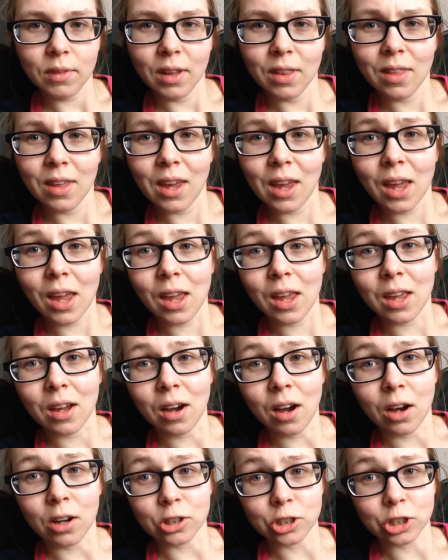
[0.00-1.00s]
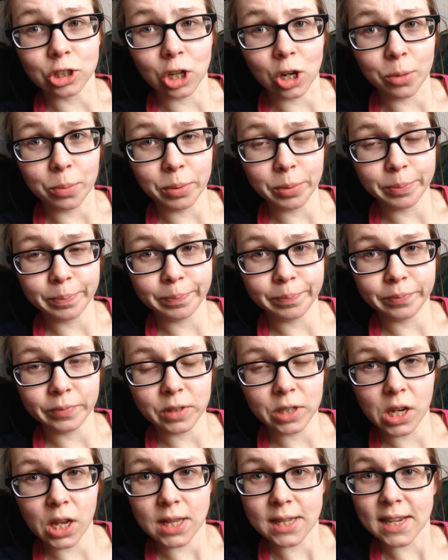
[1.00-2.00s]
The art shop
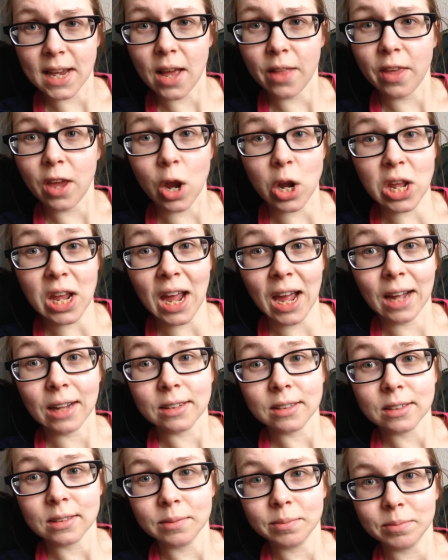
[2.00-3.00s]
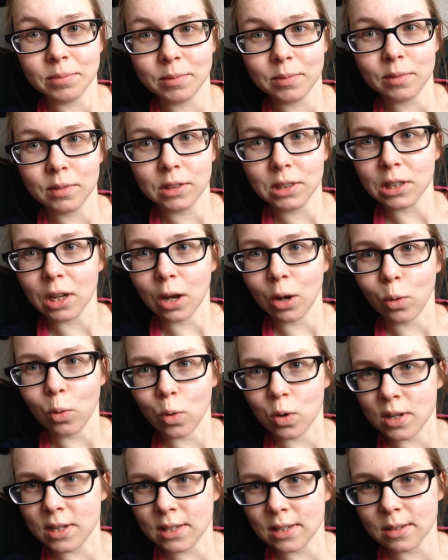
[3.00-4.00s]
turns out they only had
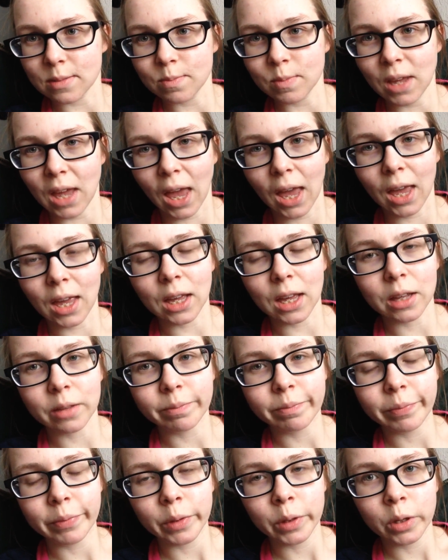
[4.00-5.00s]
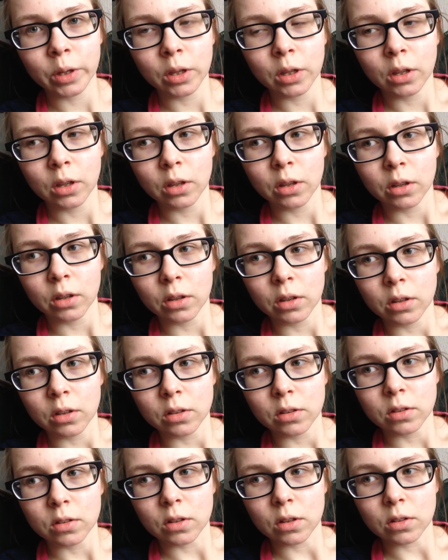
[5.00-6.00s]
turquoise ink,
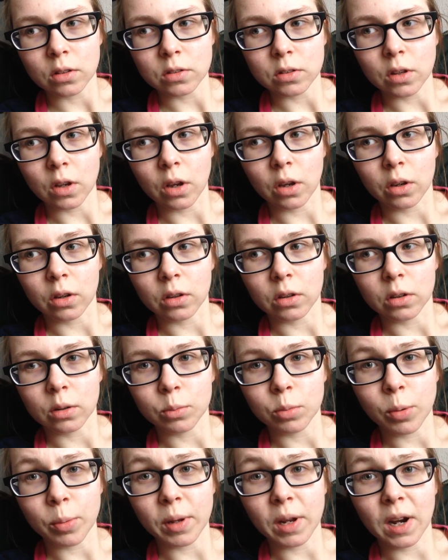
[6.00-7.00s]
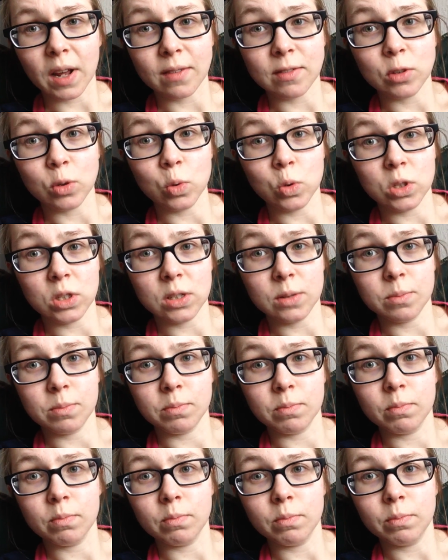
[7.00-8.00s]
so I'm probably going to have to order
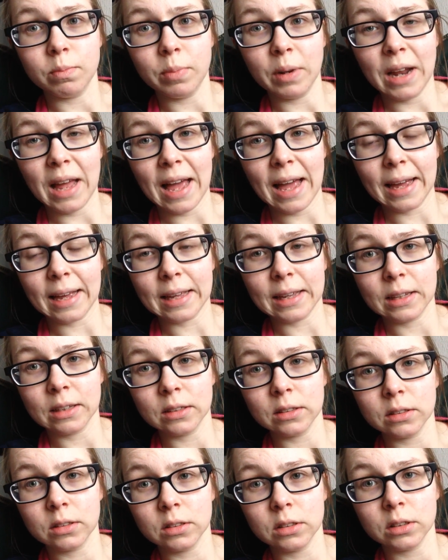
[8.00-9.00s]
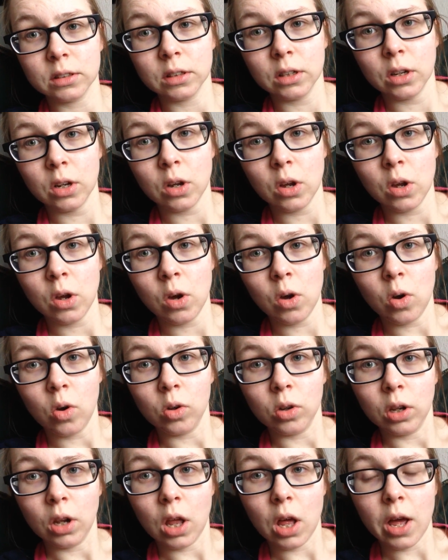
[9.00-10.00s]
some black
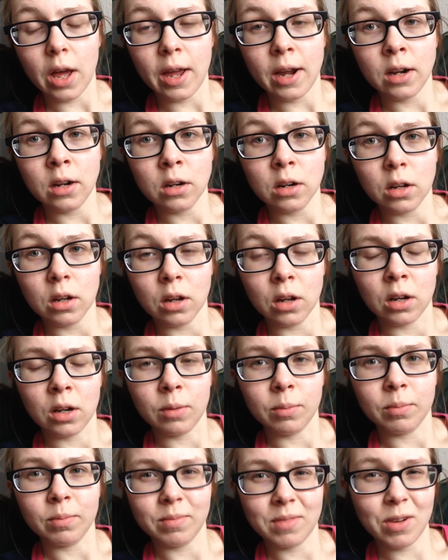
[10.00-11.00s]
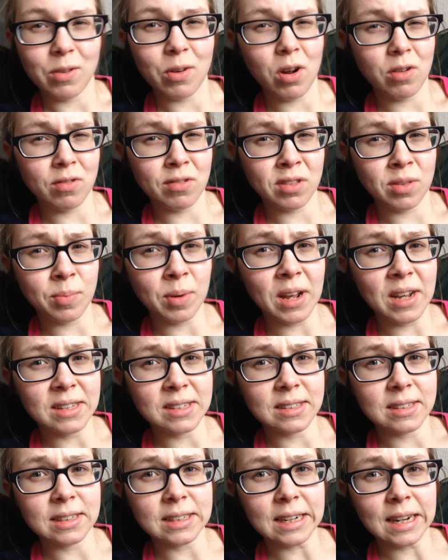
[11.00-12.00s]
online. Um, there are other
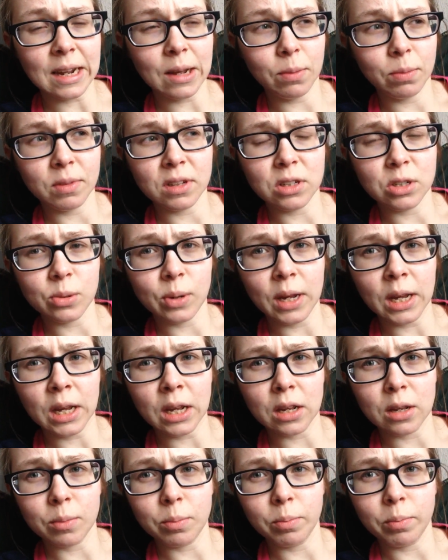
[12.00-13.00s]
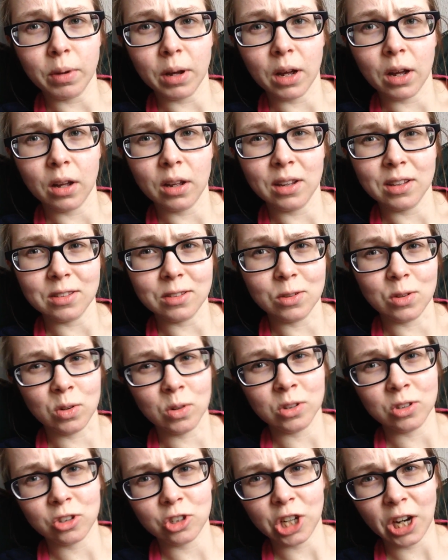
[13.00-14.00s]
places in town that do ink, but it's
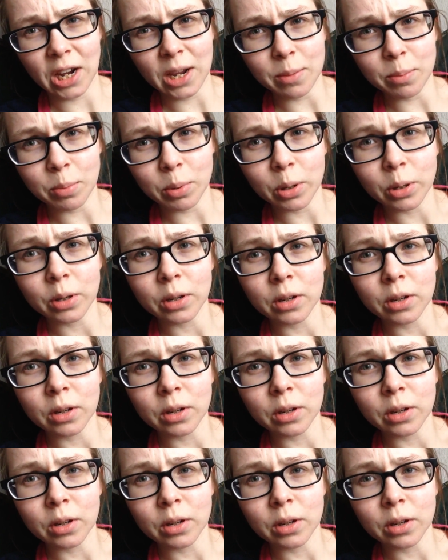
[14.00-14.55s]
not as cheap,